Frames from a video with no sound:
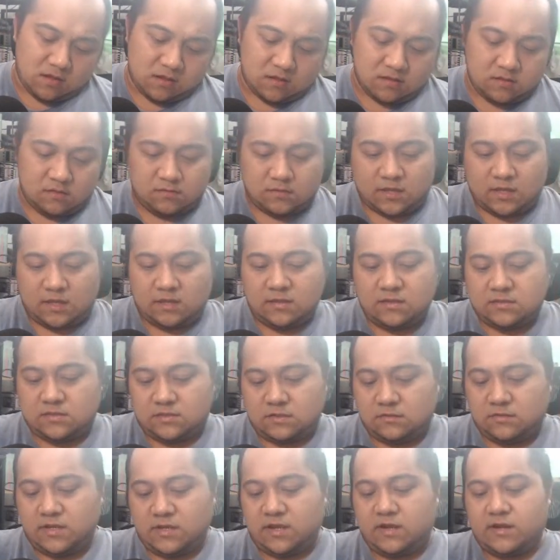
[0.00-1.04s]
Okay, so
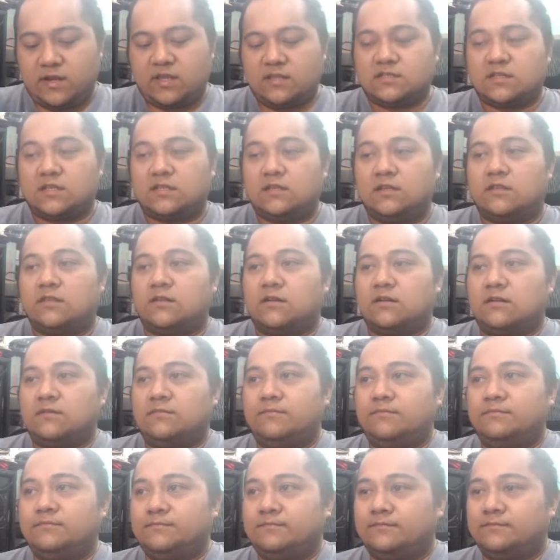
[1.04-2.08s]
here is another
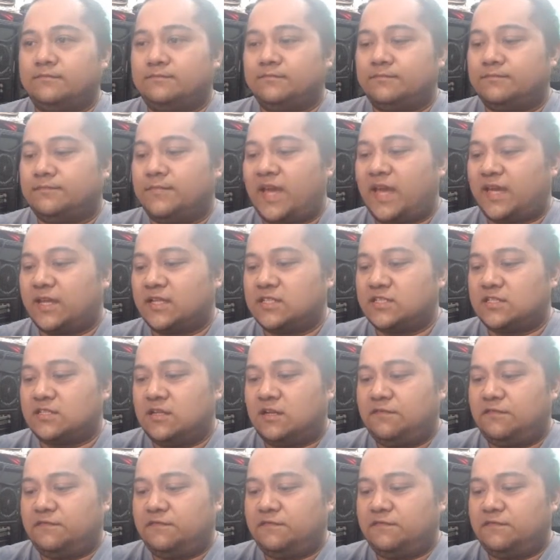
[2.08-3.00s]
bag of stuff.